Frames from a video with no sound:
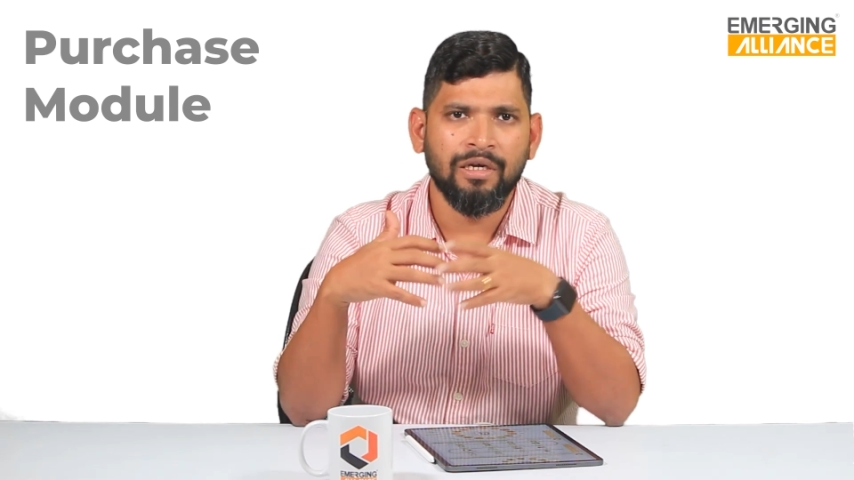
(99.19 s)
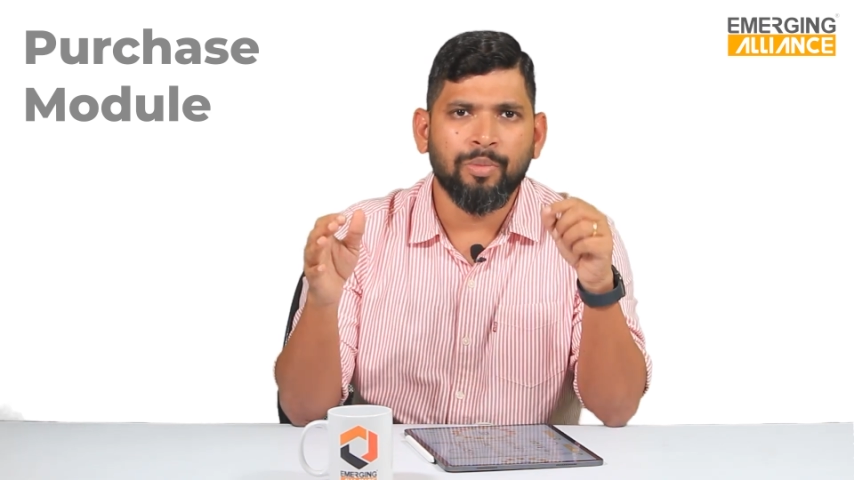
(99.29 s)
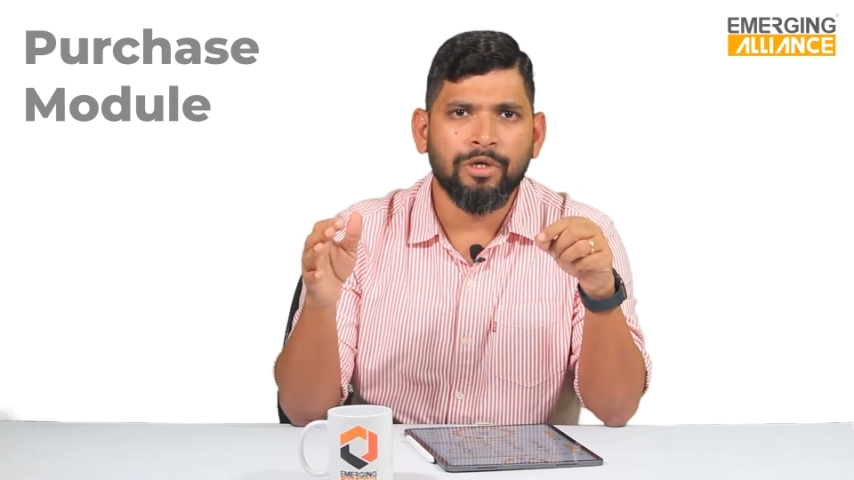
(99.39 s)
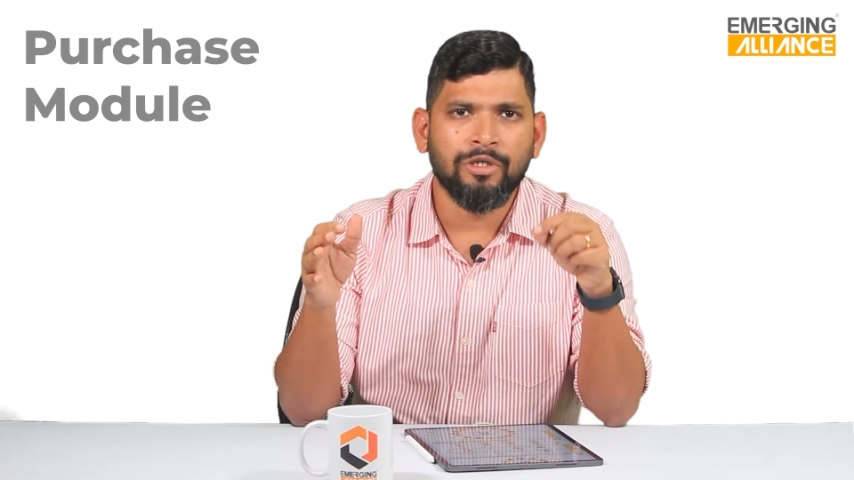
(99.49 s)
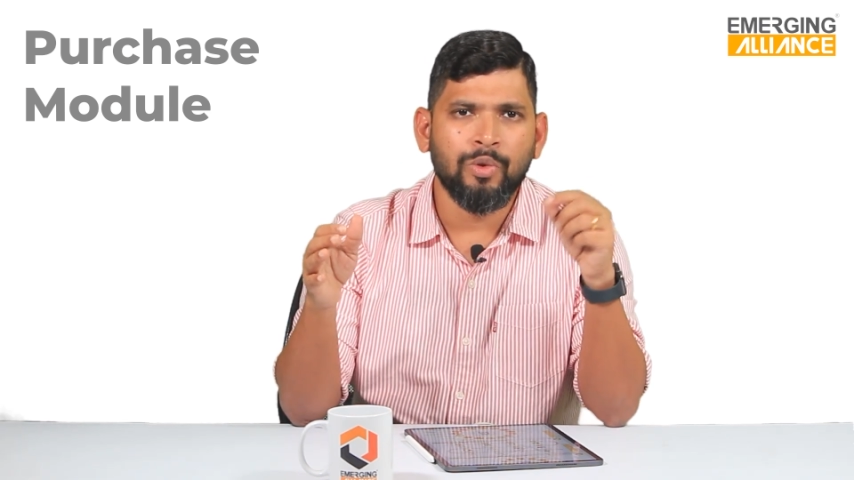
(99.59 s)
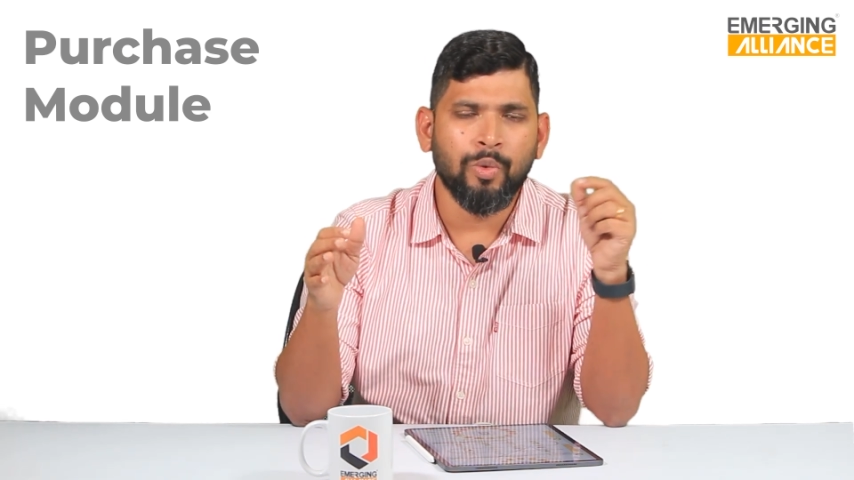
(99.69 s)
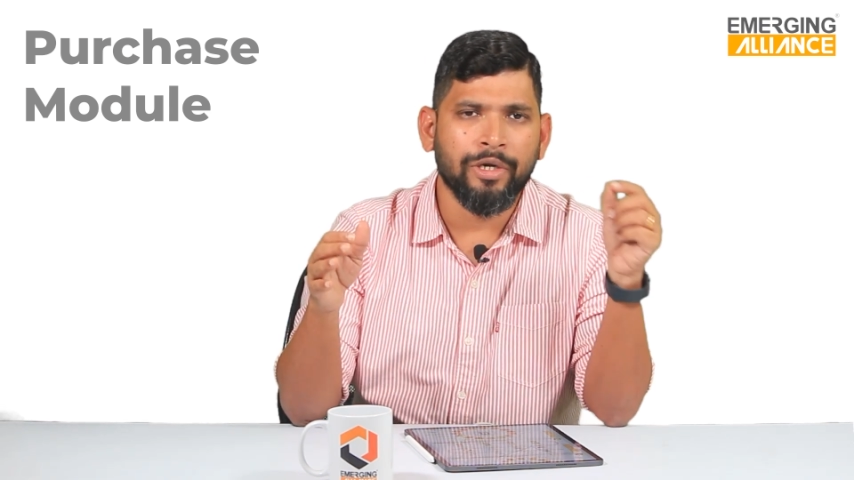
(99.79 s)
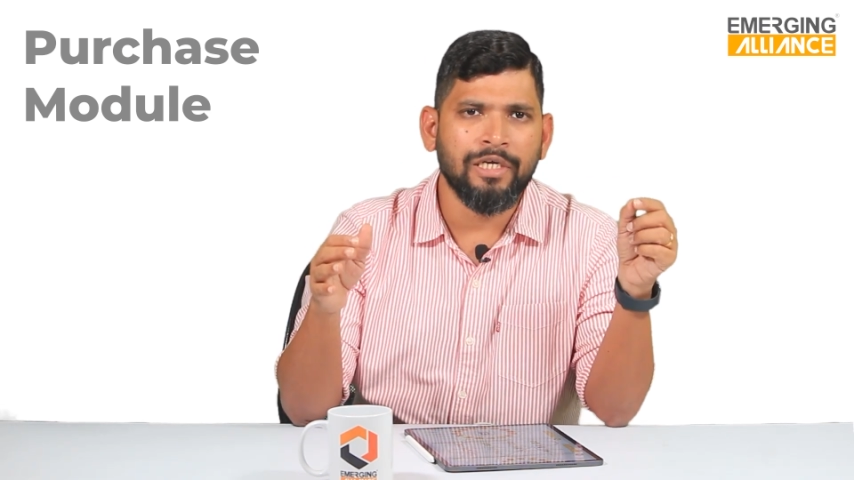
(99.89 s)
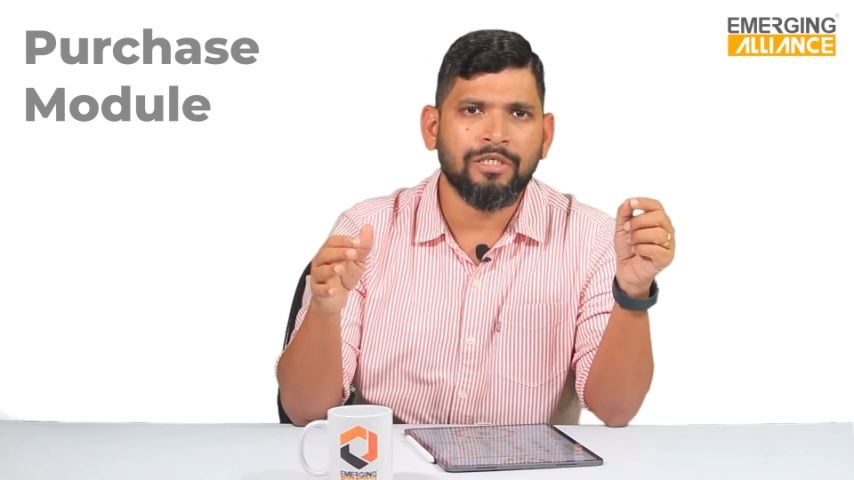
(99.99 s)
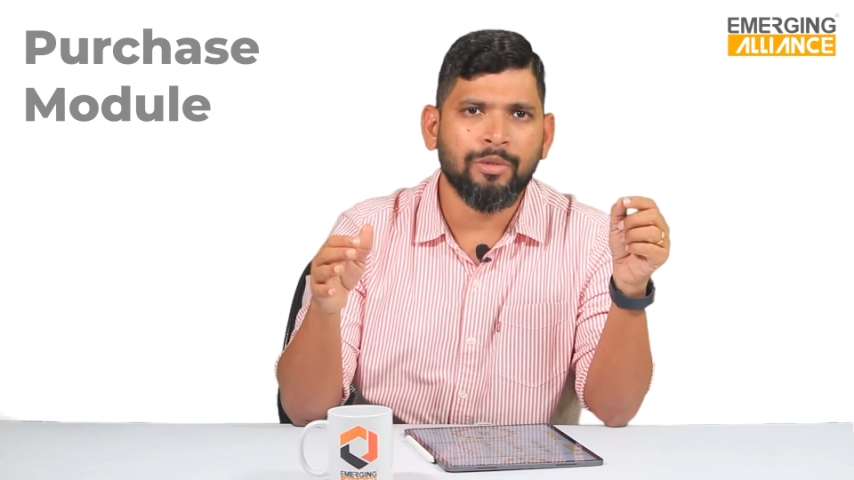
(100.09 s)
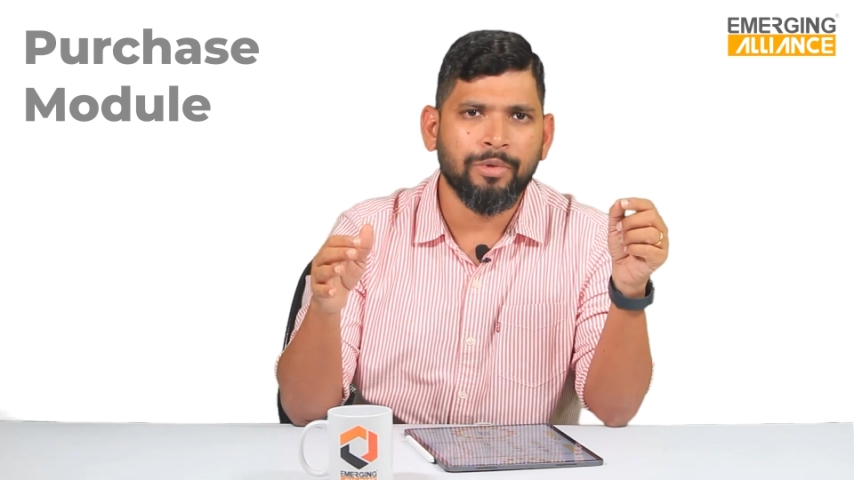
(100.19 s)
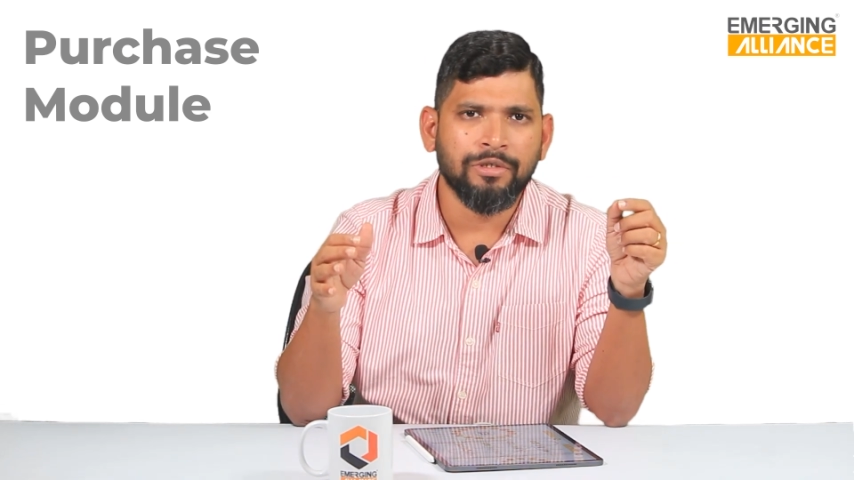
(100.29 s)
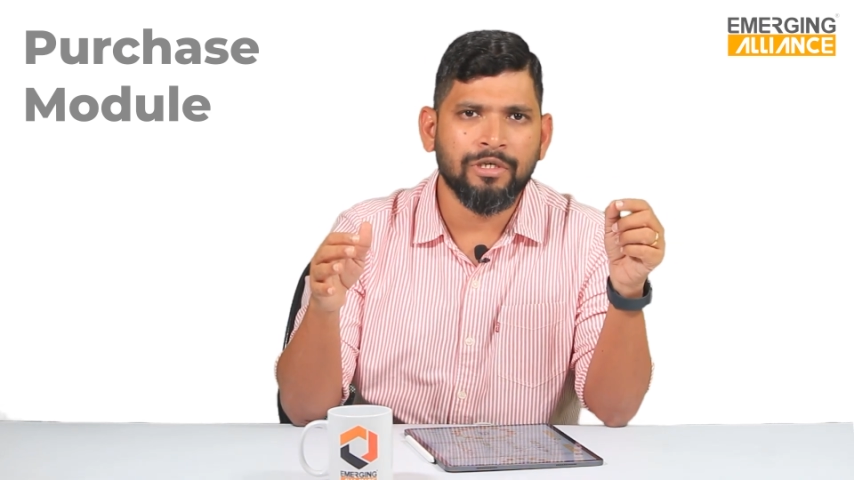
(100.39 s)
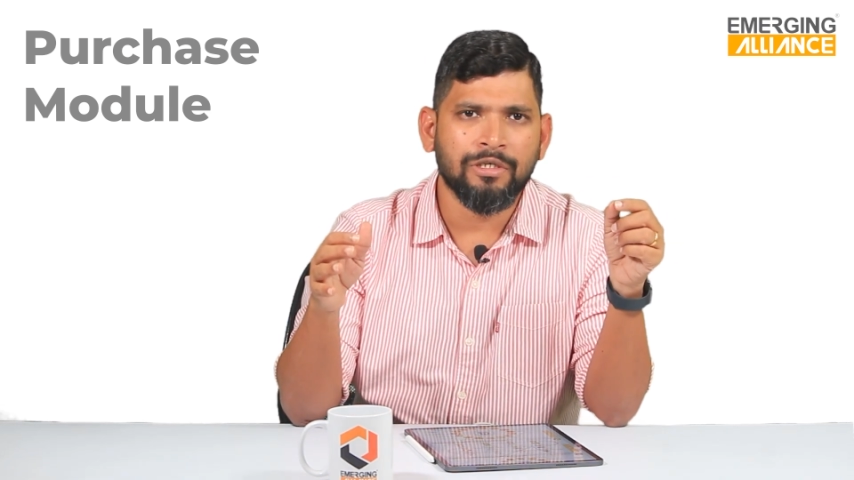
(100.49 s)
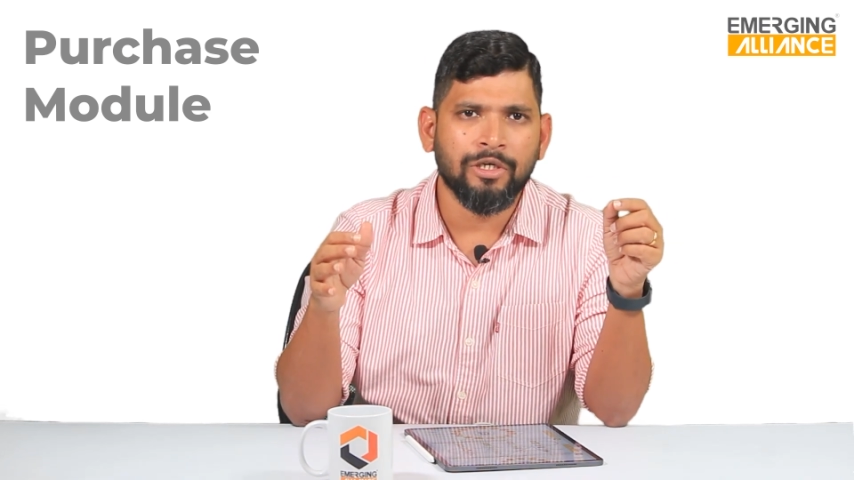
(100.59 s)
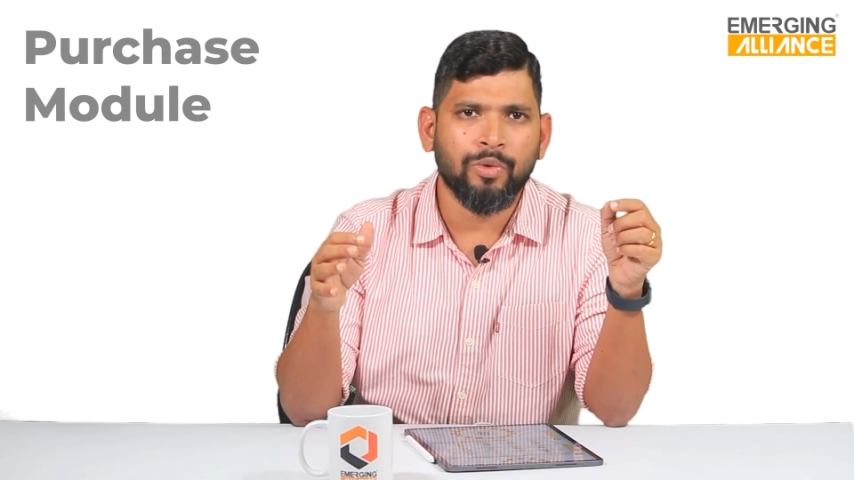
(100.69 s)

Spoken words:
the person who raised the purchase